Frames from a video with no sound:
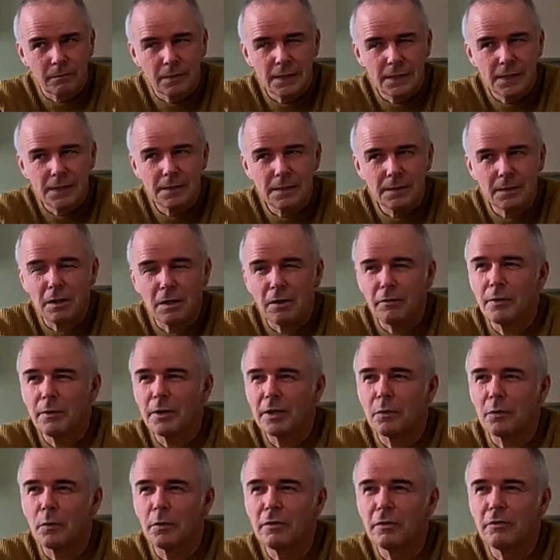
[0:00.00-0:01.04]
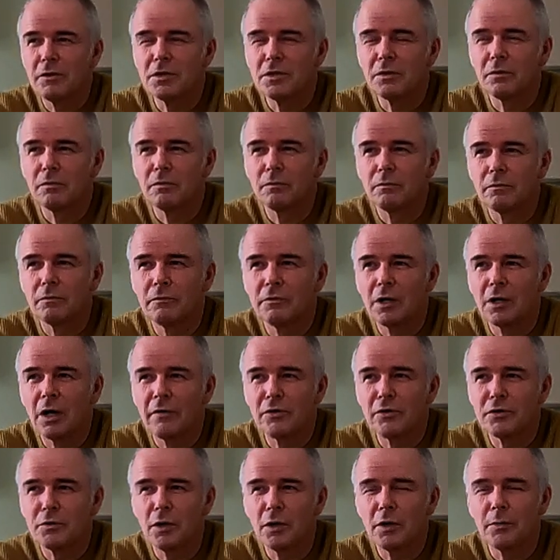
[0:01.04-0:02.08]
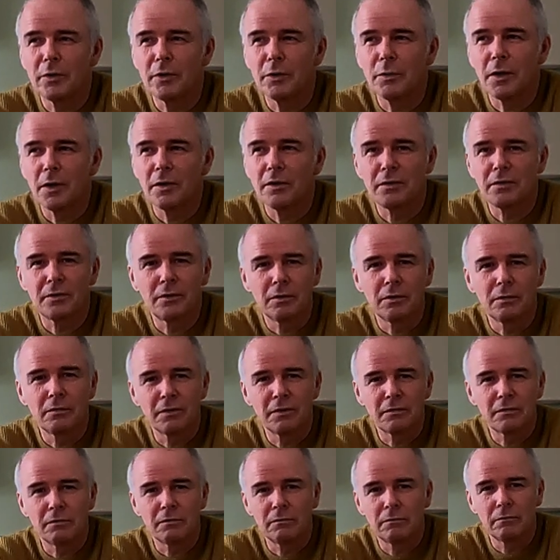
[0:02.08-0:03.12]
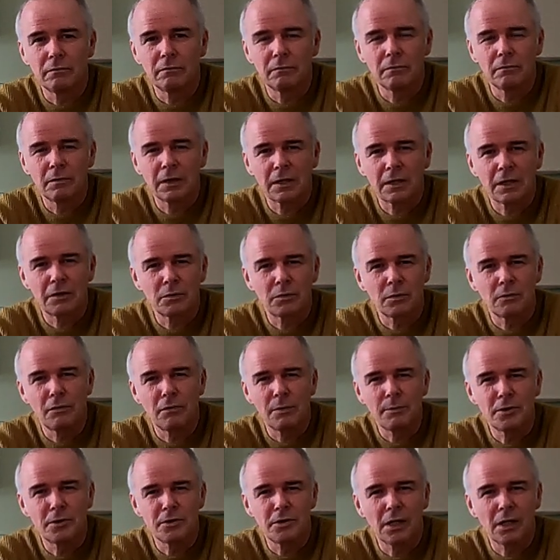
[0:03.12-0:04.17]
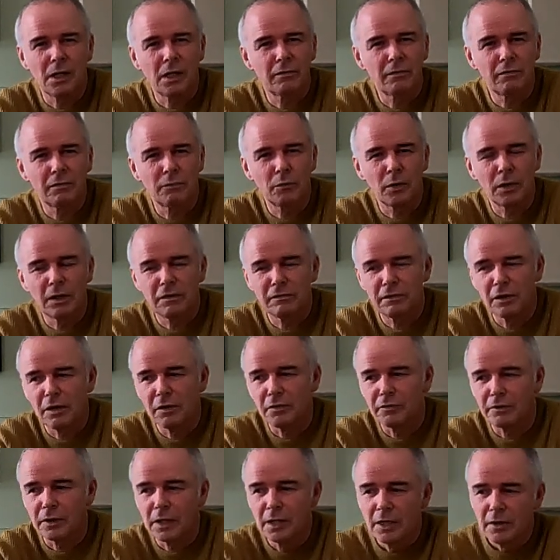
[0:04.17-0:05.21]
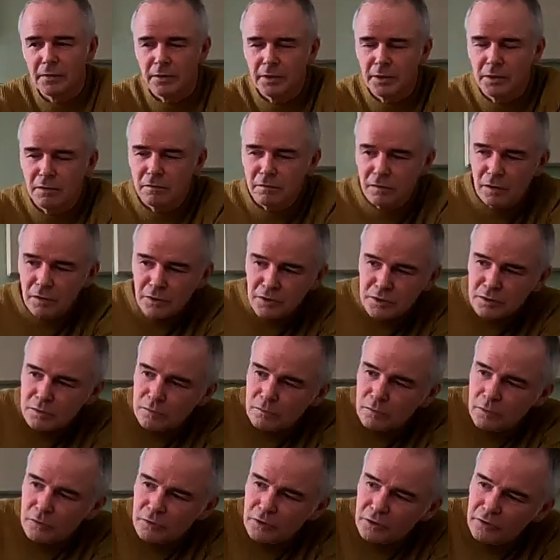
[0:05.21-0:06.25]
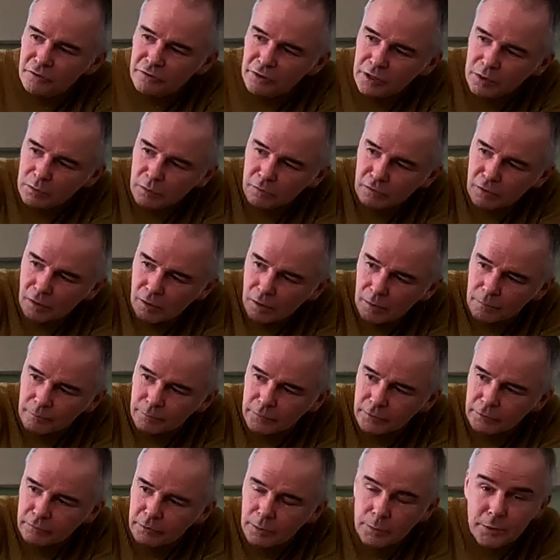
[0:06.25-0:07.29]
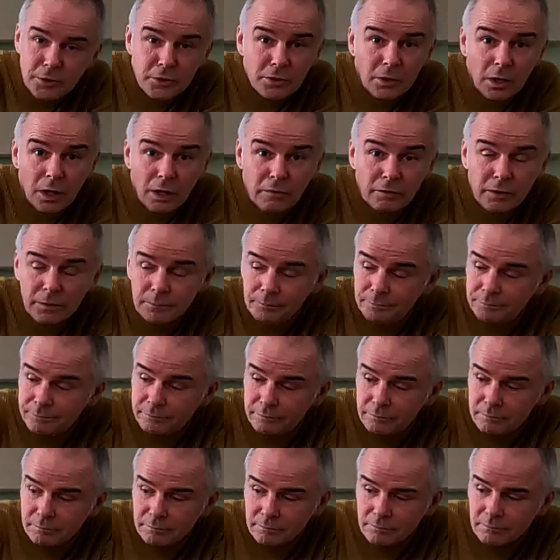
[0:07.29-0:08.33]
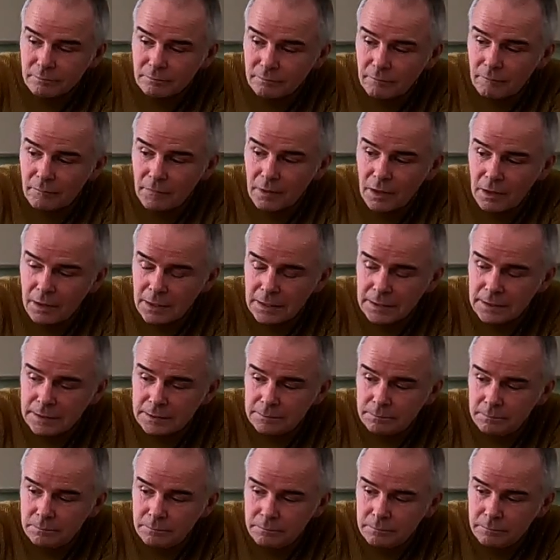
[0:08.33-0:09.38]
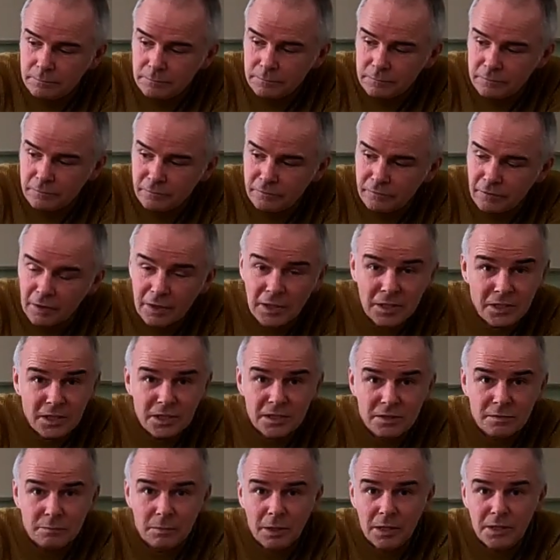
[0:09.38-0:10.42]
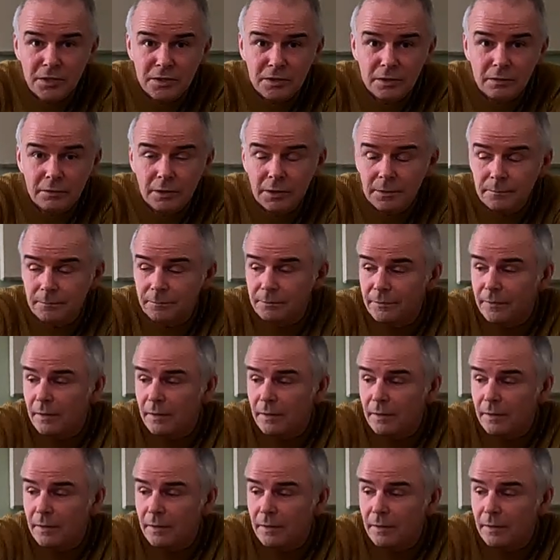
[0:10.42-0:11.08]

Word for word: uh, I can't really think what the original drivers were, but they went through different, like into a ribbon drive and whatever else. The new version, you oh, can see we've got ribbon driver, um, fairly decent bass unit,